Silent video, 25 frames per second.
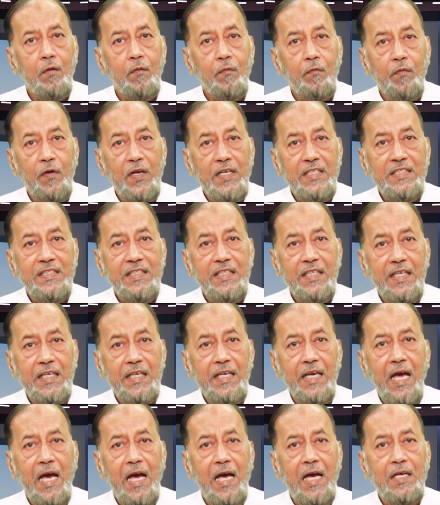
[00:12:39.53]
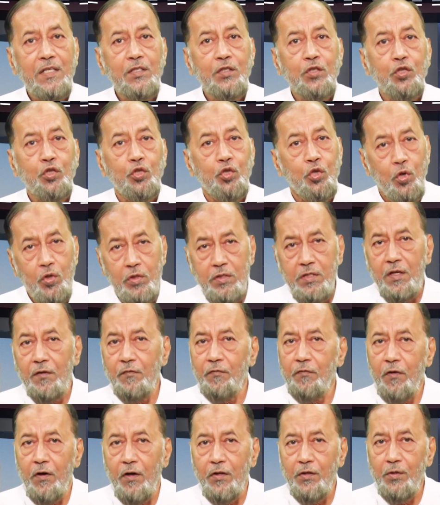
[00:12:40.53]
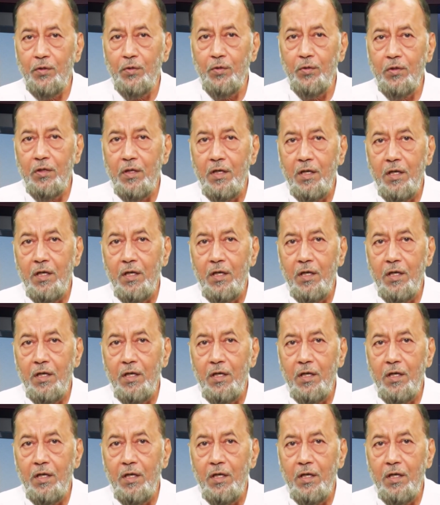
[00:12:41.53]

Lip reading: which He has chosen for you.